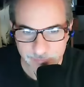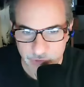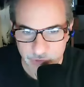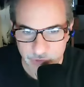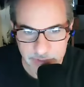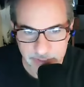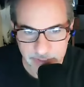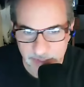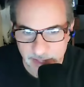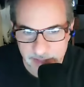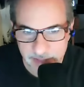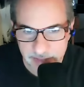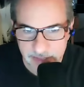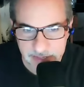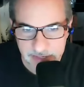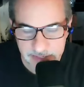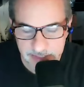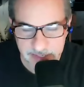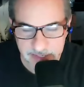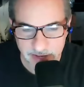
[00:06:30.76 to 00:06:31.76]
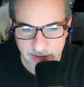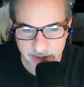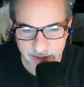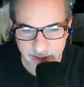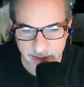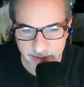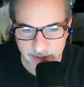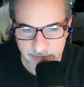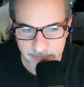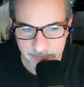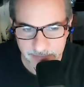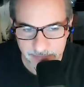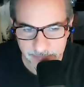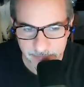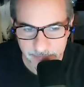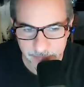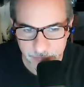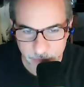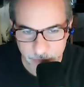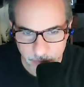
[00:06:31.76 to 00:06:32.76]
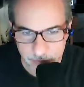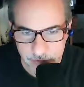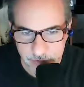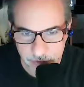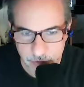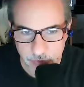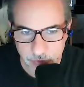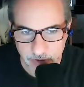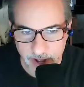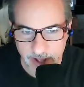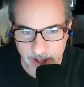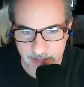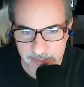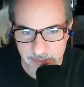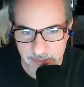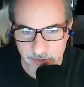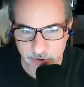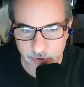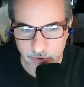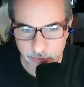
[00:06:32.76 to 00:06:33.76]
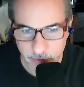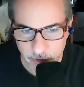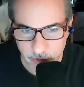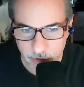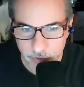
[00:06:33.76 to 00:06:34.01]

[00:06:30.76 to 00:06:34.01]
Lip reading: Just let these sink in. Those two guys alone,